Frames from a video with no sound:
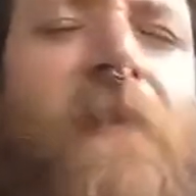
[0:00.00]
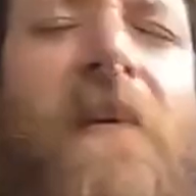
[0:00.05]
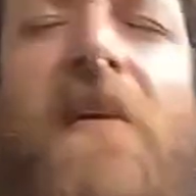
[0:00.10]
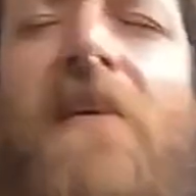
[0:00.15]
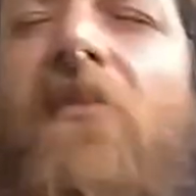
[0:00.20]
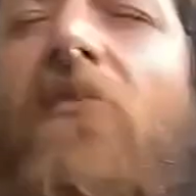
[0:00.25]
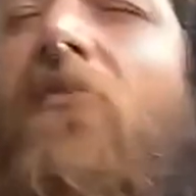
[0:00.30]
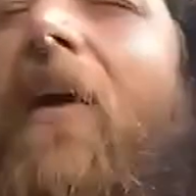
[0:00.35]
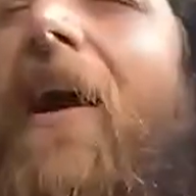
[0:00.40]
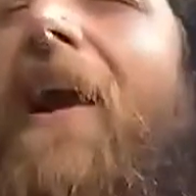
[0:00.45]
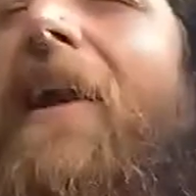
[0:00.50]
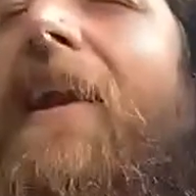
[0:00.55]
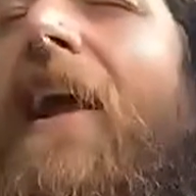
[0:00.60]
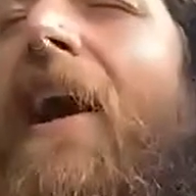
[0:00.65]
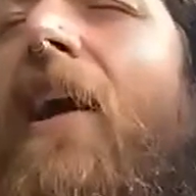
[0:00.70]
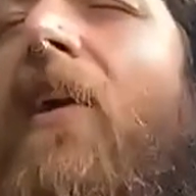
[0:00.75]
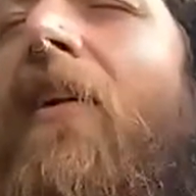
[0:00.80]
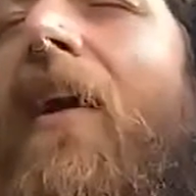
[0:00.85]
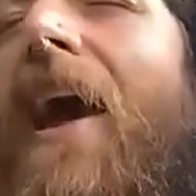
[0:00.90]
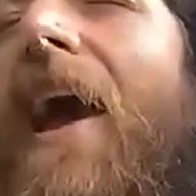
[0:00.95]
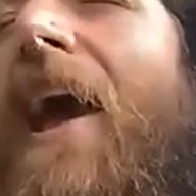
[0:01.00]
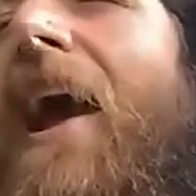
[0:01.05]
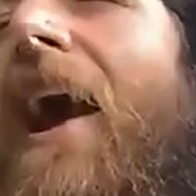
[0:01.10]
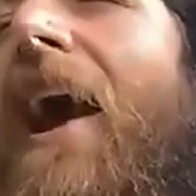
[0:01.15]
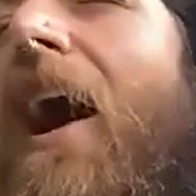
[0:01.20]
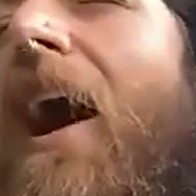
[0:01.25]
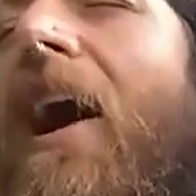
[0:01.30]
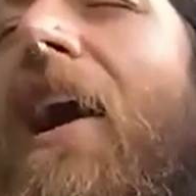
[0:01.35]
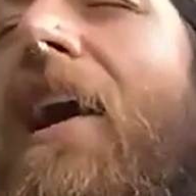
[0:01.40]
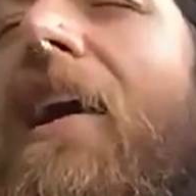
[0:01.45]
Right now,
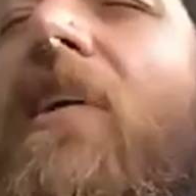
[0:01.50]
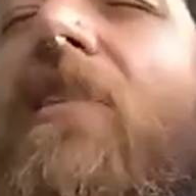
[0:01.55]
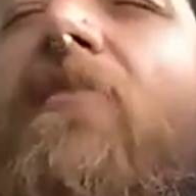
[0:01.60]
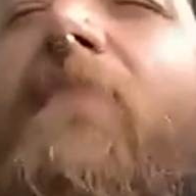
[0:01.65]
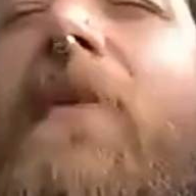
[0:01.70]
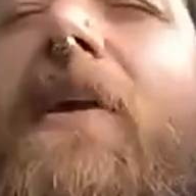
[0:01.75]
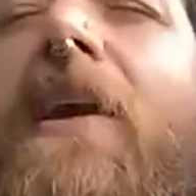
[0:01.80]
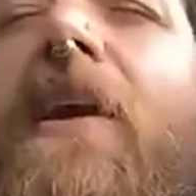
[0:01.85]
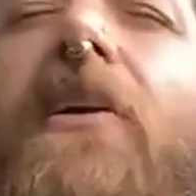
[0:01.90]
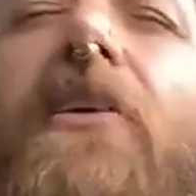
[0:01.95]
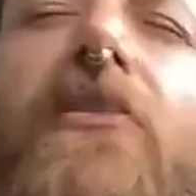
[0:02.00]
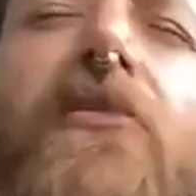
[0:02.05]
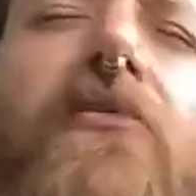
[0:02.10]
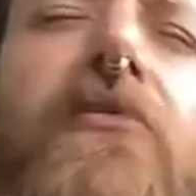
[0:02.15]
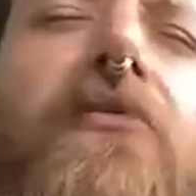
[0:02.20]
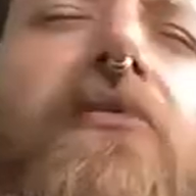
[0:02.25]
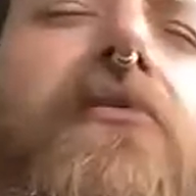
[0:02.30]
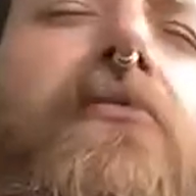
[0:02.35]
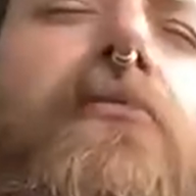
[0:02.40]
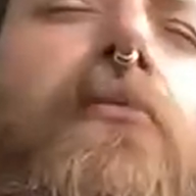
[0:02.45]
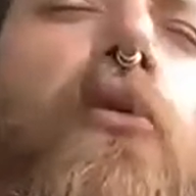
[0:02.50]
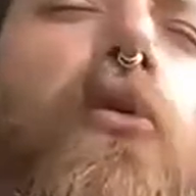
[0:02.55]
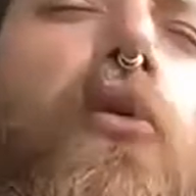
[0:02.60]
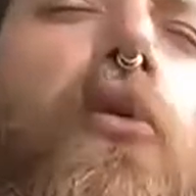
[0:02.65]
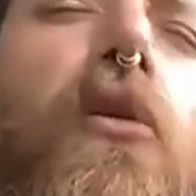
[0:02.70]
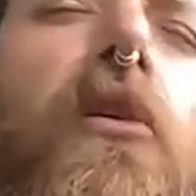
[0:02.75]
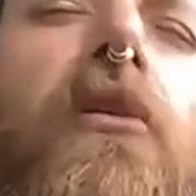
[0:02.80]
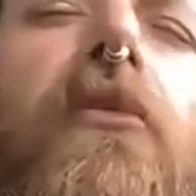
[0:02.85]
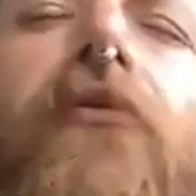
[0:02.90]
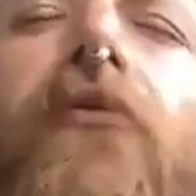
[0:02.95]
AI is being used
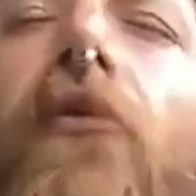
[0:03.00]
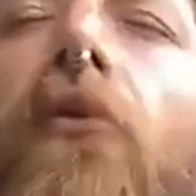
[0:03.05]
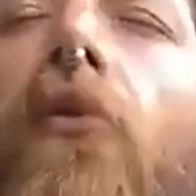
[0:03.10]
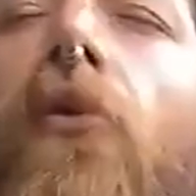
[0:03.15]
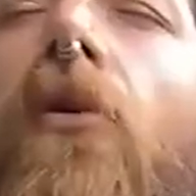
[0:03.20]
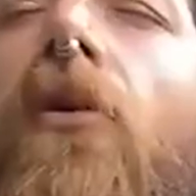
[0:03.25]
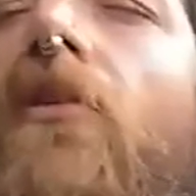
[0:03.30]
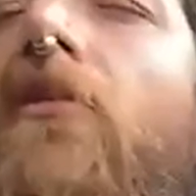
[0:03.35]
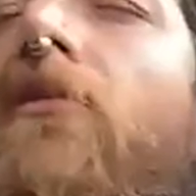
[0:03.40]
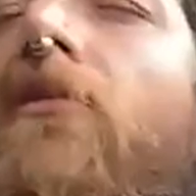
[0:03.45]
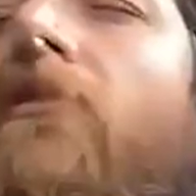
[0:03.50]
more for